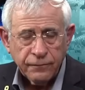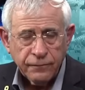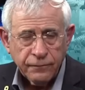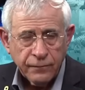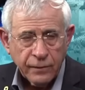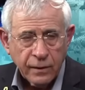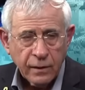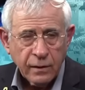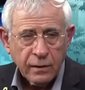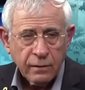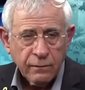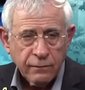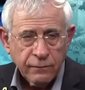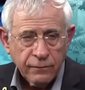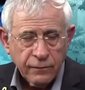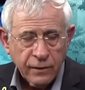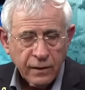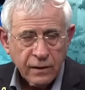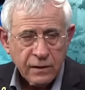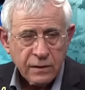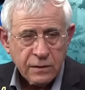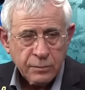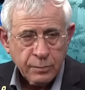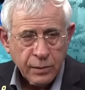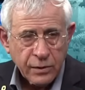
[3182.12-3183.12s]
very,
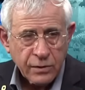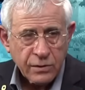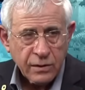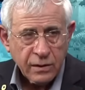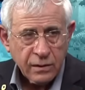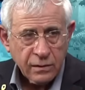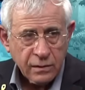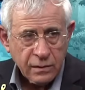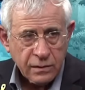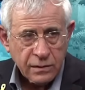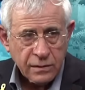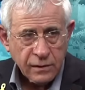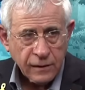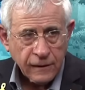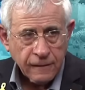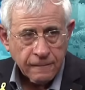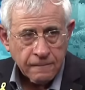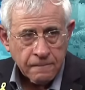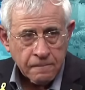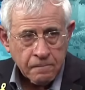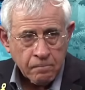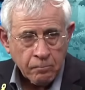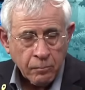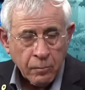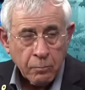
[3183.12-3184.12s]
very special
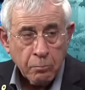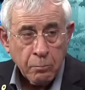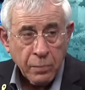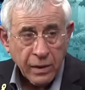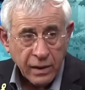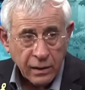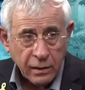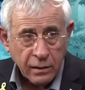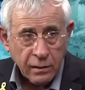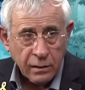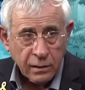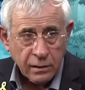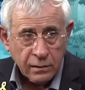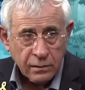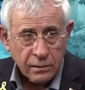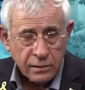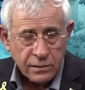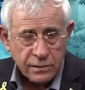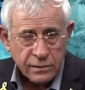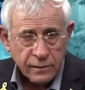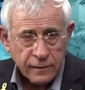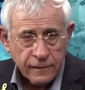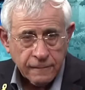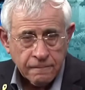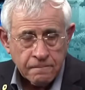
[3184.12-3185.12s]
industry, big
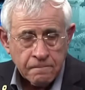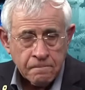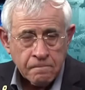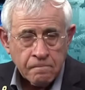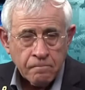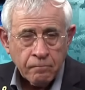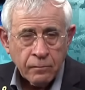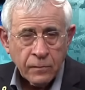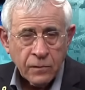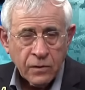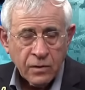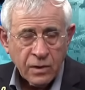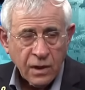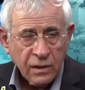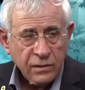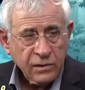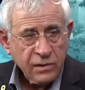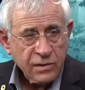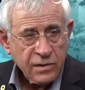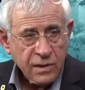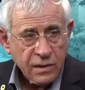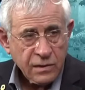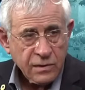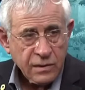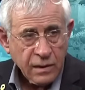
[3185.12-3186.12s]
industry. The
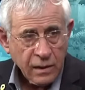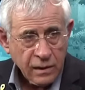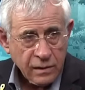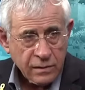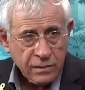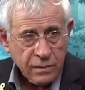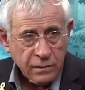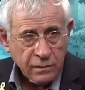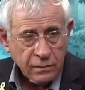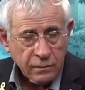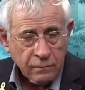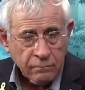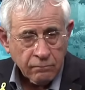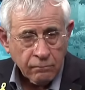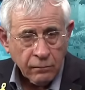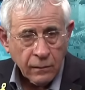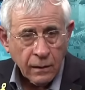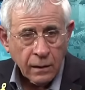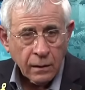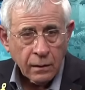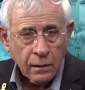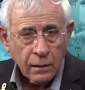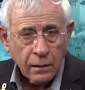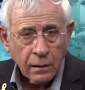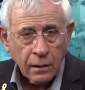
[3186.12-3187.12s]
United States has it.
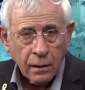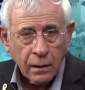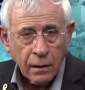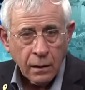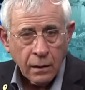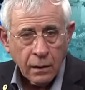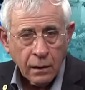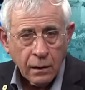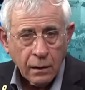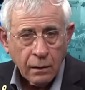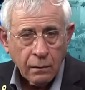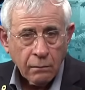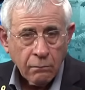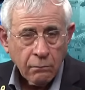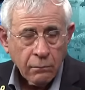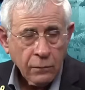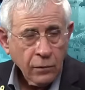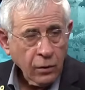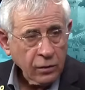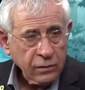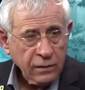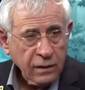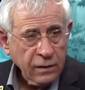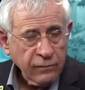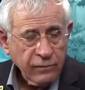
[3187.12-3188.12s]

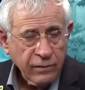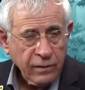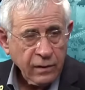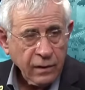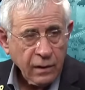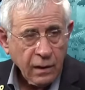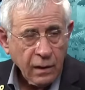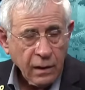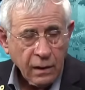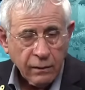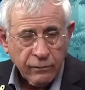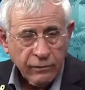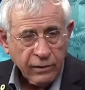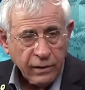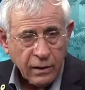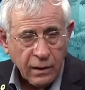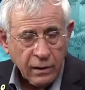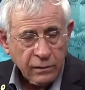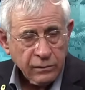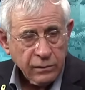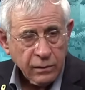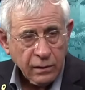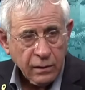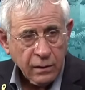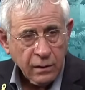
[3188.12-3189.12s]
Not even every
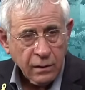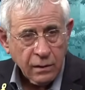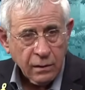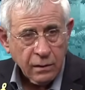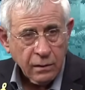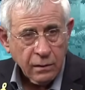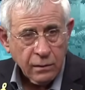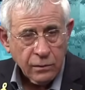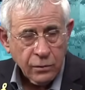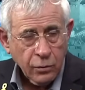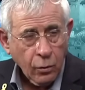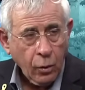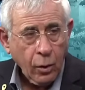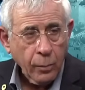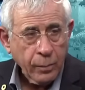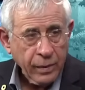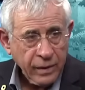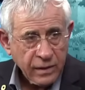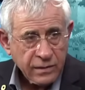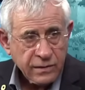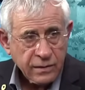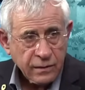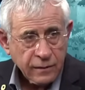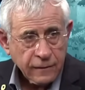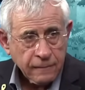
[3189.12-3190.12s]
country in Europe
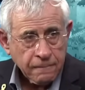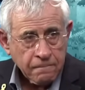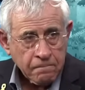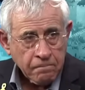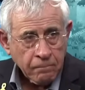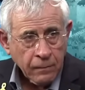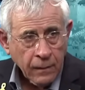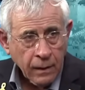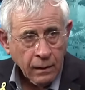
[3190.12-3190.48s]
has it.